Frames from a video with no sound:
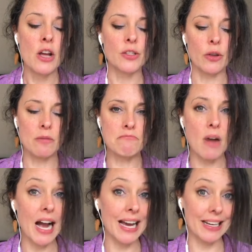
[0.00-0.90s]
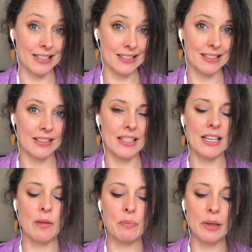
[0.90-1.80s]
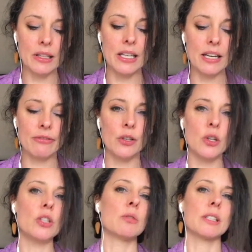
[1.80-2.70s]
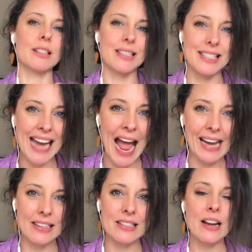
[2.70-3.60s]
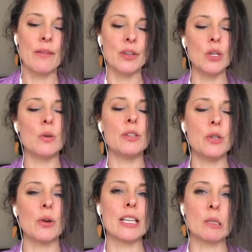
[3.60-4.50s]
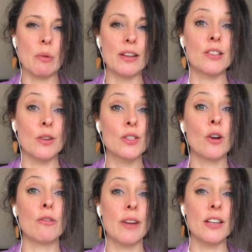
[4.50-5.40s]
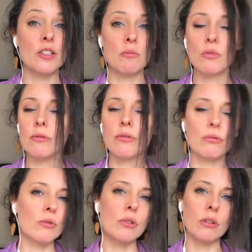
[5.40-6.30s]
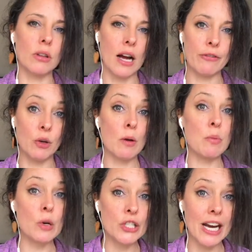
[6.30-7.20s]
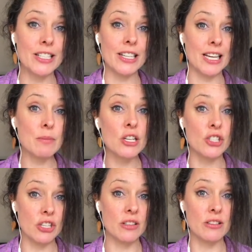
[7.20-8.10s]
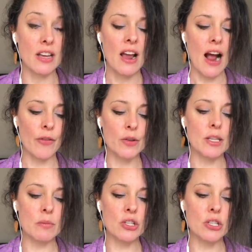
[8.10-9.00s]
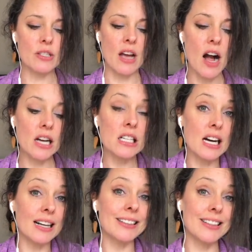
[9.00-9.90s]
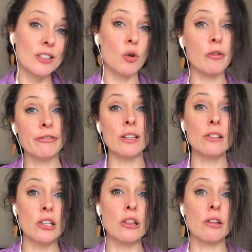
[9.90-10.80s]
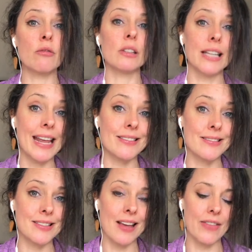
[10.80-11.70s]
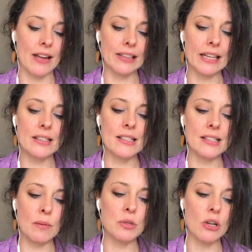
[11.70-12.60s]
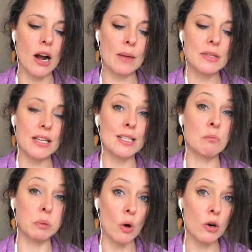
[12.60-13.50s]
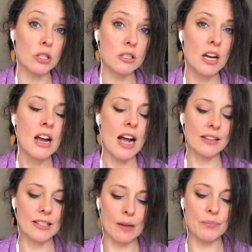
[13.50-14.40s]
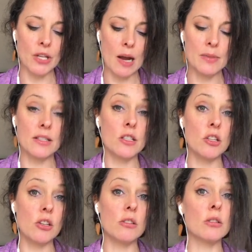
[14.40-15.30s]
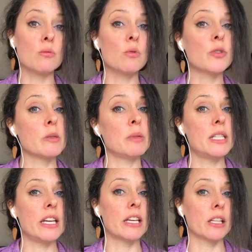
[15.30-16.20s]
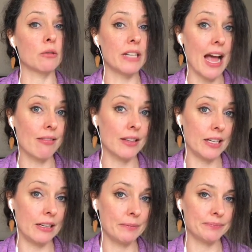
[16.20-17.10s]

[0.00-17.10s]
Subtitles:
So the Maya, the ability for you to understand that you, as you express yourself, as you move through your life, you are projecting images, and those images are colored or filtered through a lens, and that lens sometimes is blocked and sometimes is skewed towards a particular reality.